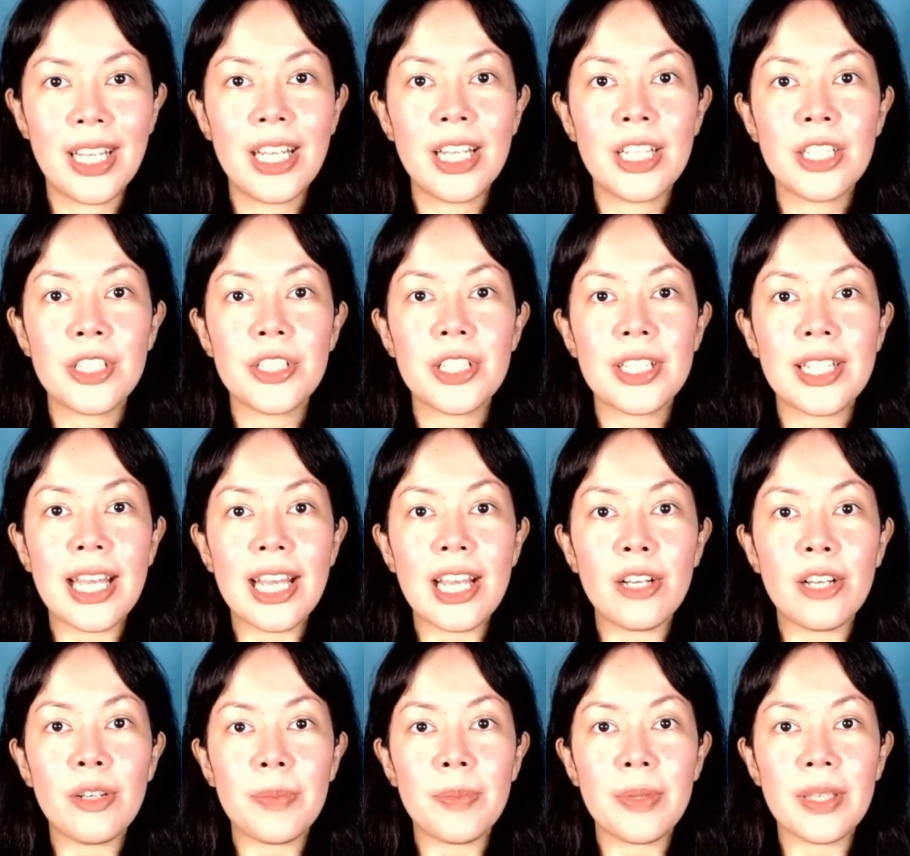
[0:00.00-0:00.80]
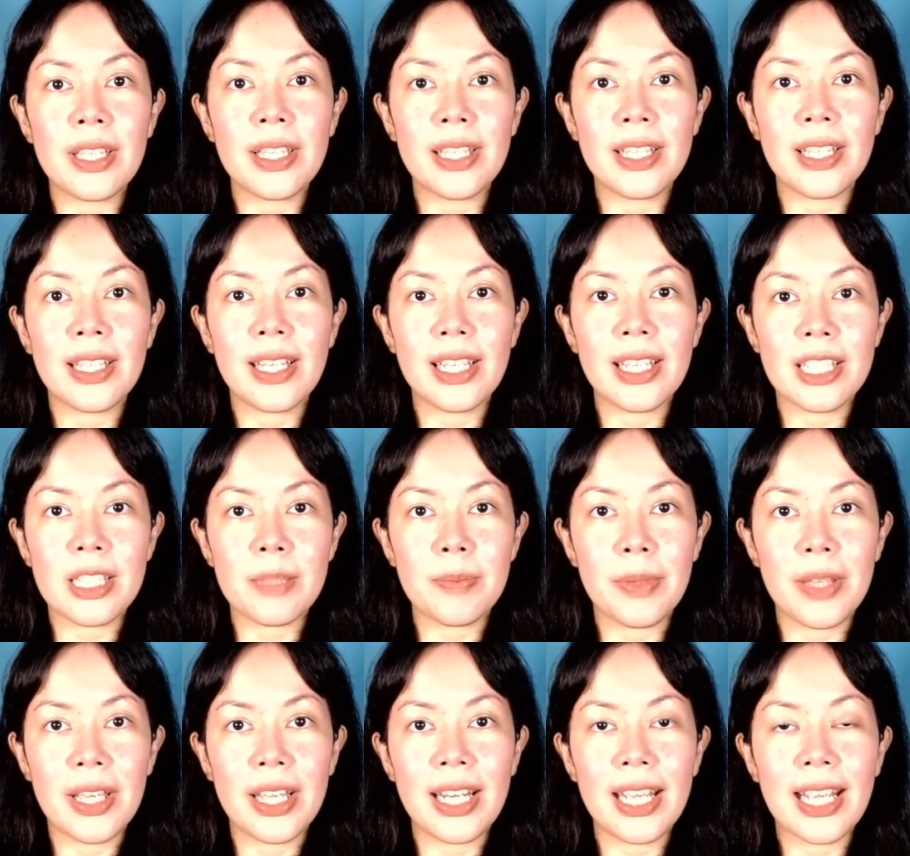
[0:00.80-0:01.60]
Today I'll be
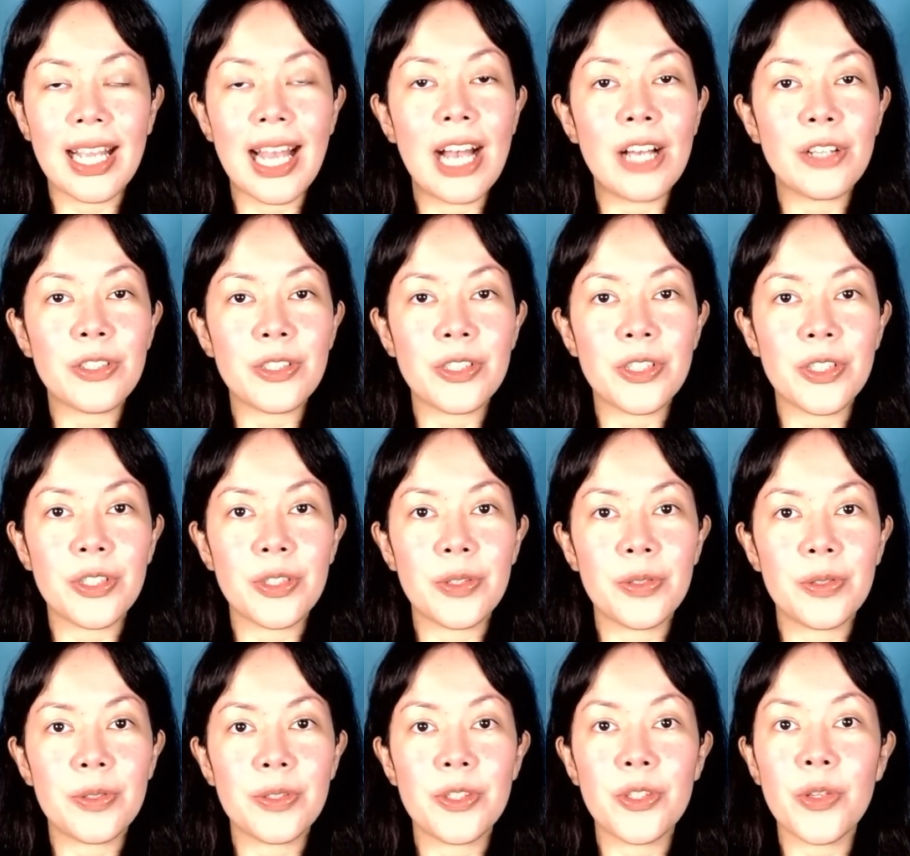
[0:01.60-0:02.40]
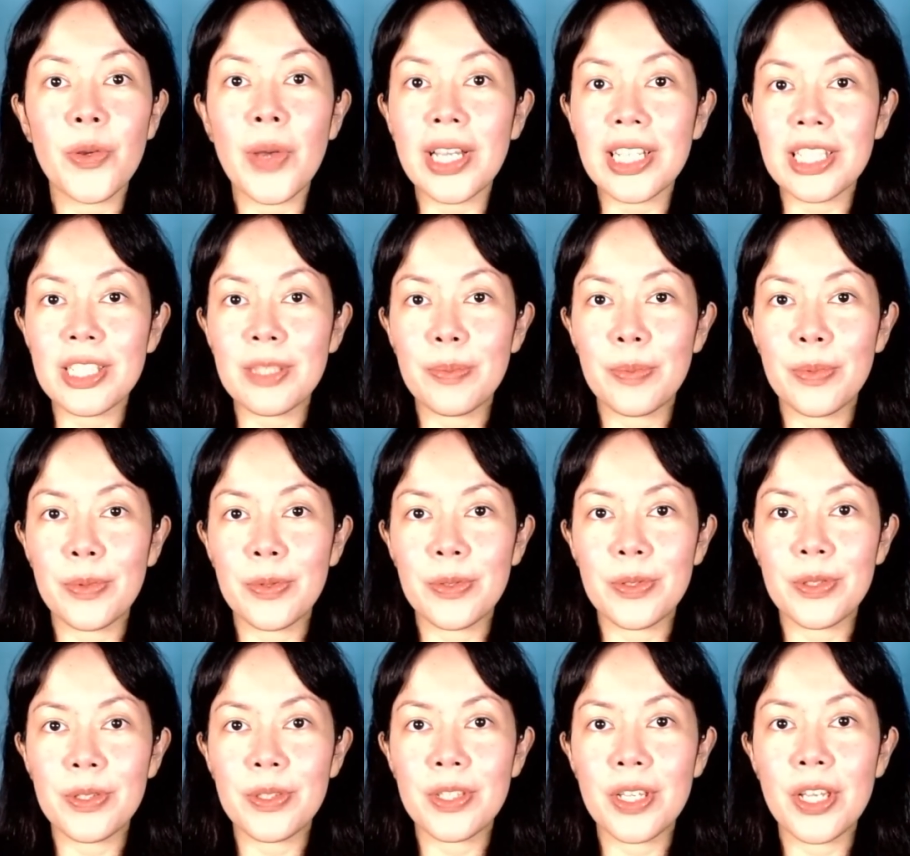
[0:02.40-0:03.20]
explaining how to use UX
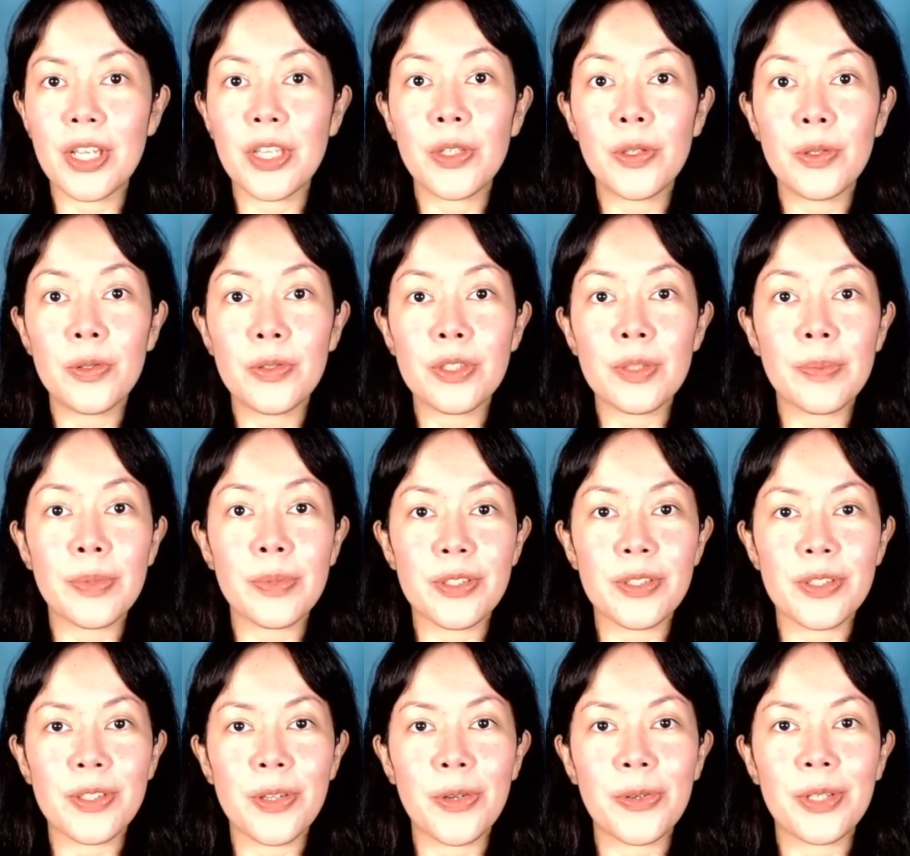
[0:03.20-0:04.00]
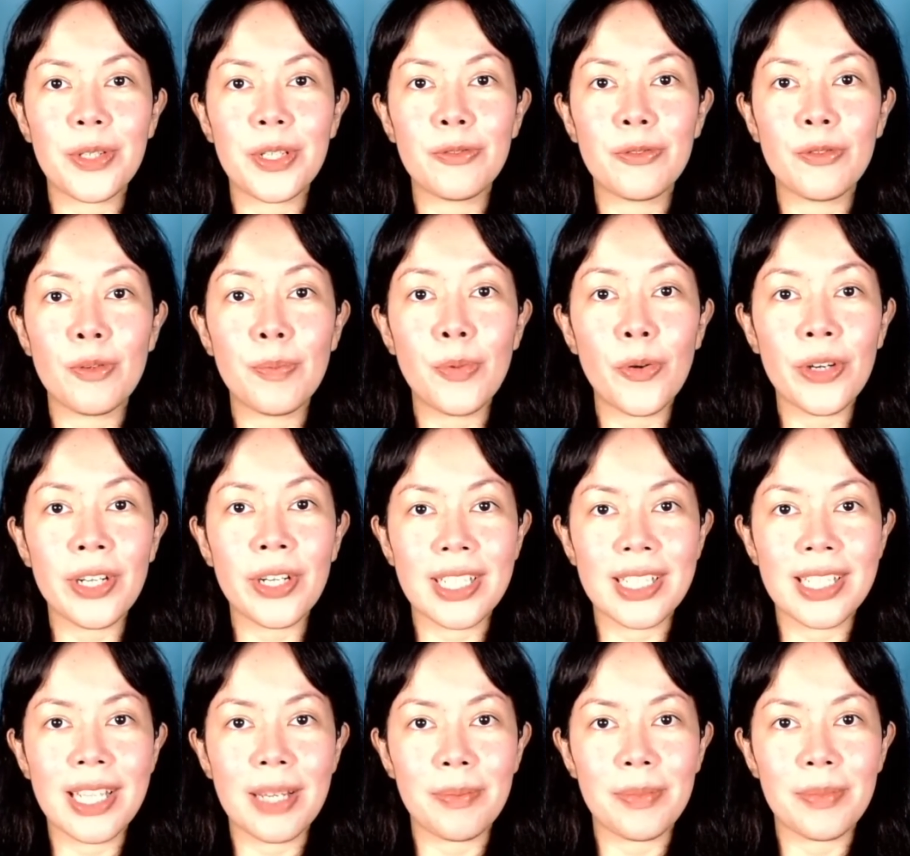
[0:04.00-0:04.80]
Boost's user persona reporting
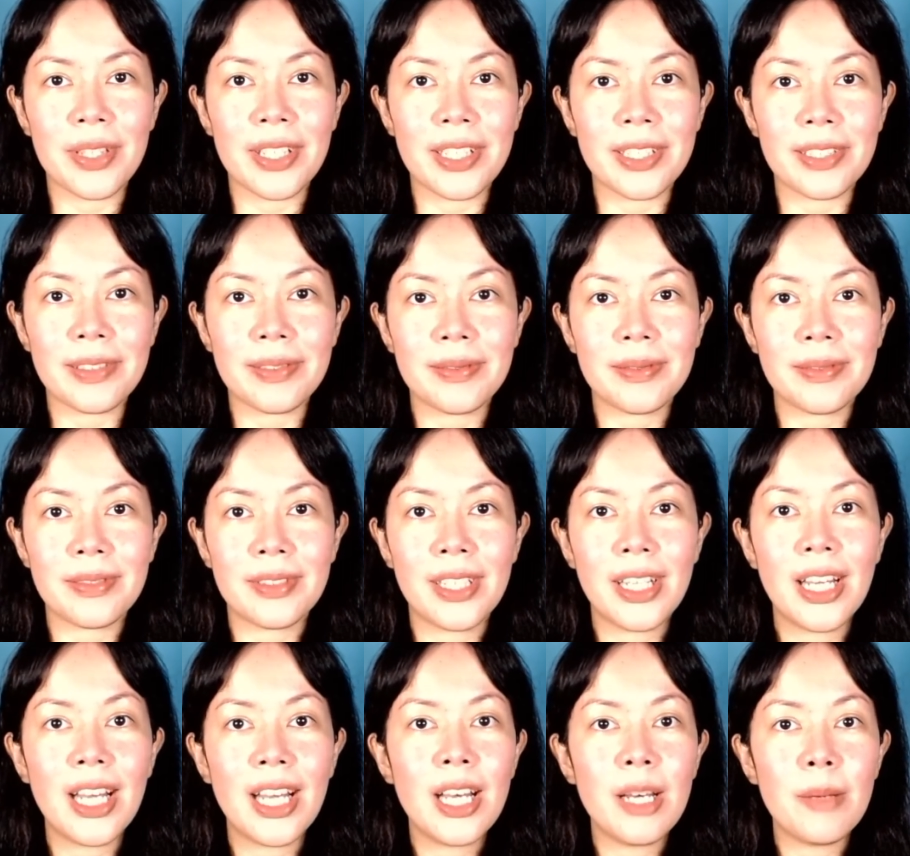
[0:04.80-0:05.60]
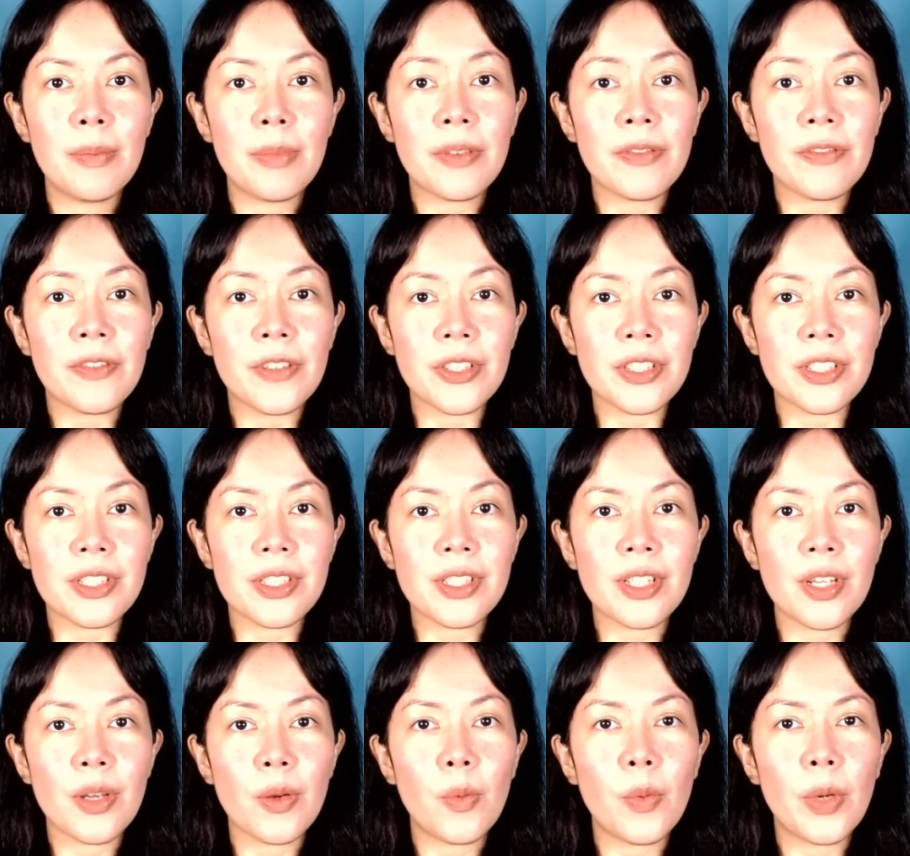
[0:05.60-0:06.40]
template. But first,
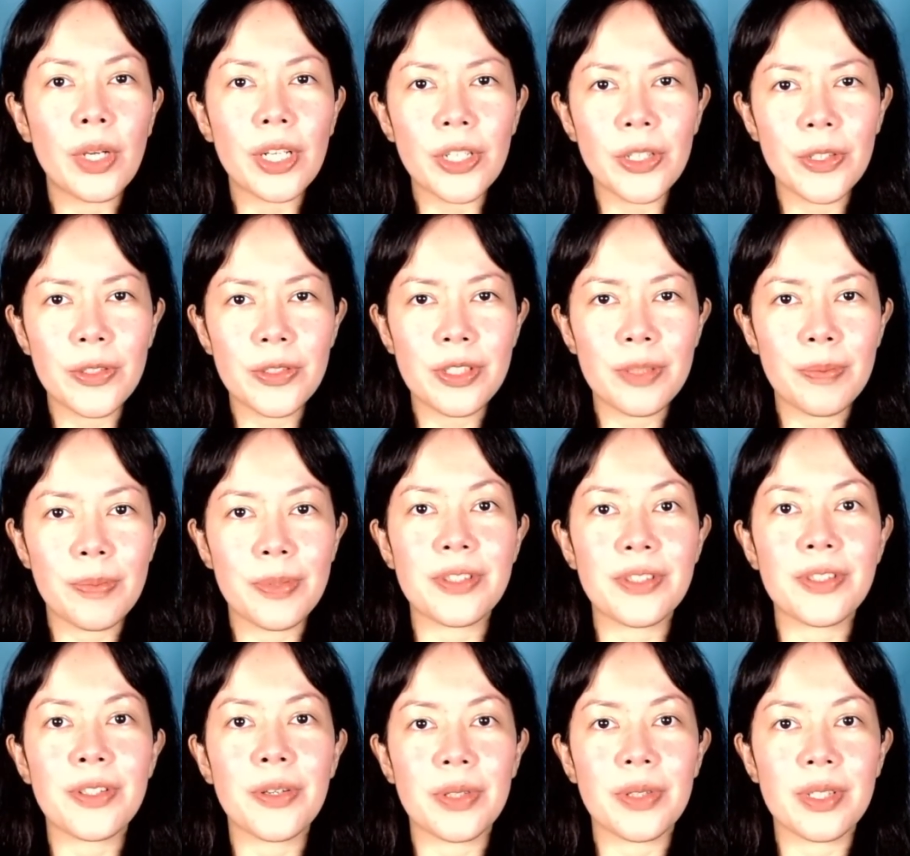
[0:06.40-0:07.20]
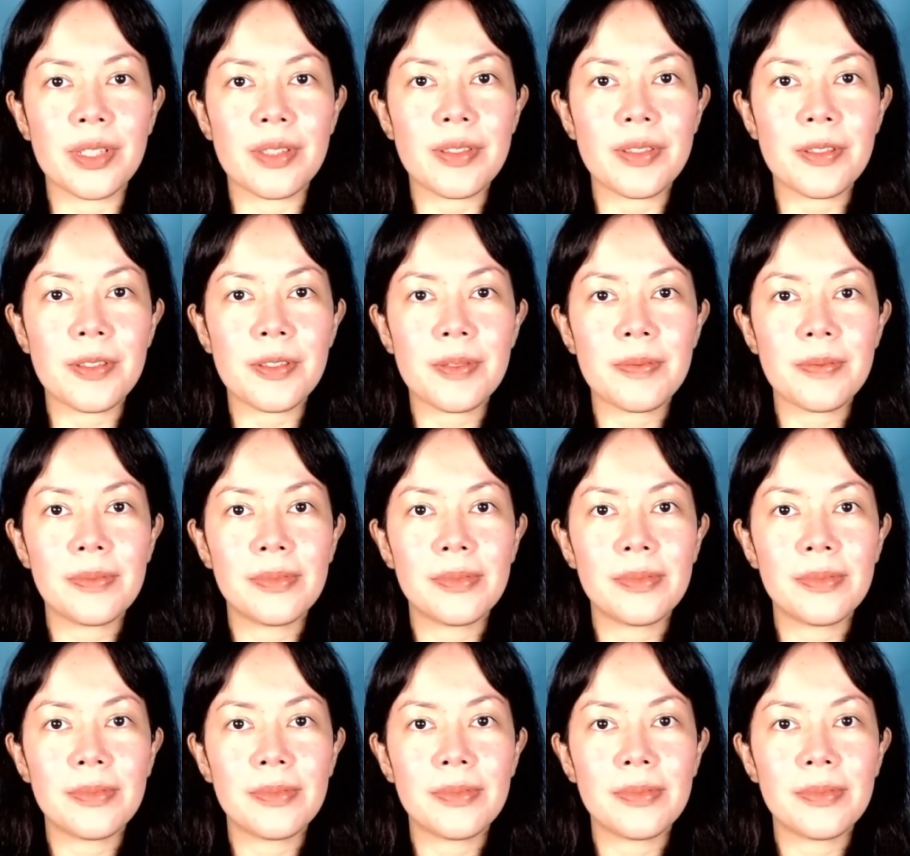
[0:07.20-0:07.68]
what are user personas?